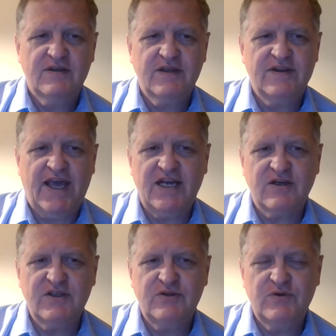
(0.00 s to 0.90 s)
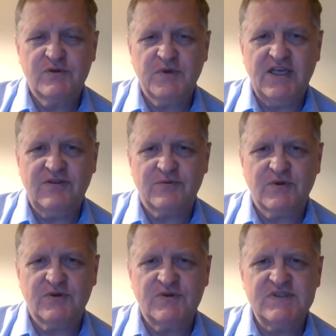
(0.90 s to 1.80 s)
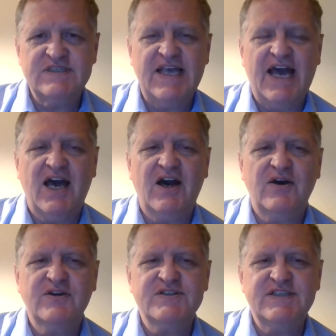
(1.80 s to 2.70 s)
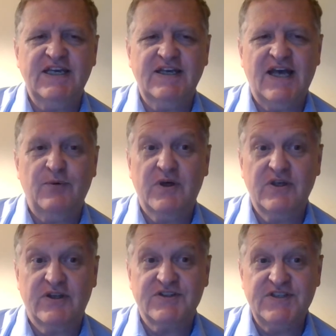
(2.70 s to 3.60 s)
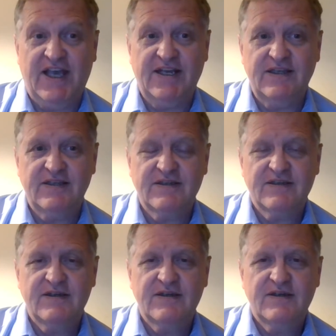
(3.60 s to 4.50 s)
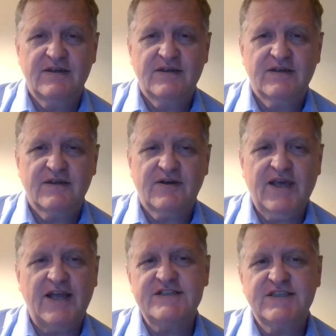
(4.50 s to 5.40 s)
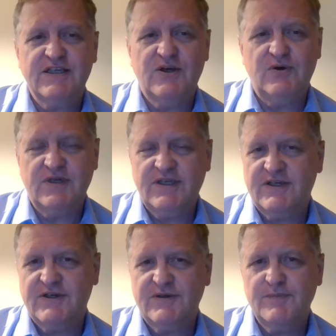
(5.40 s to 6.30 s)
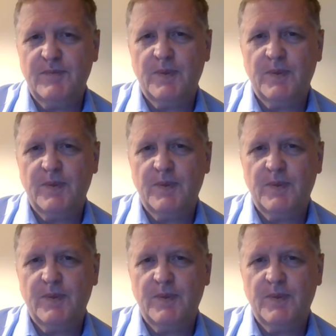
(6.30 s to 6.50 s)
The later you do the read-throughs, now you're seeing how well you understand it. Okay, let's get going here.